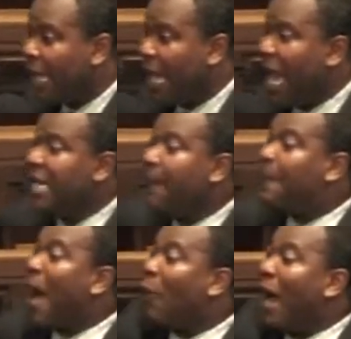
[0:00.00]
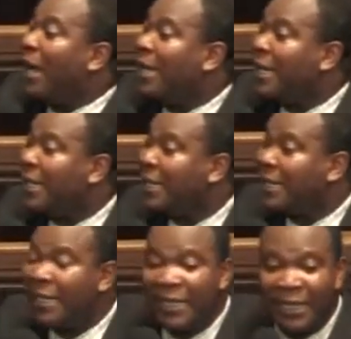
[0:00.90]
Any power
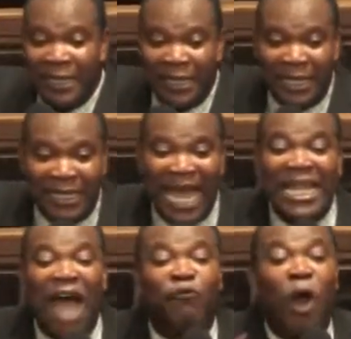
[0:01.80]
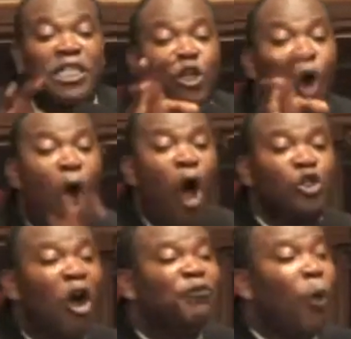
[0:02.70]
that have gotten hold of